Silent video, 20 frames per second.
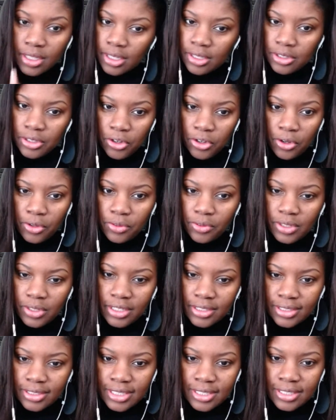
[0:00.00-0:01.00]
They're, as
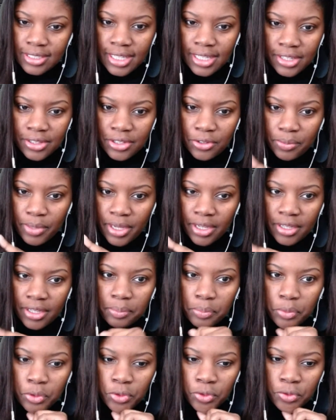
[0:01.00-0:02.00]
they say, they're making
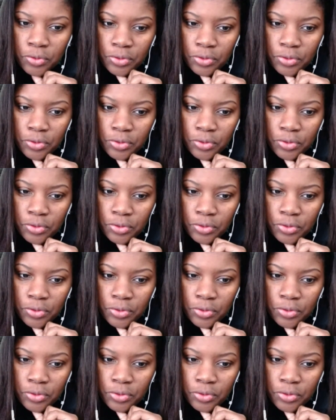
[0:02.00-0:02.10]
moves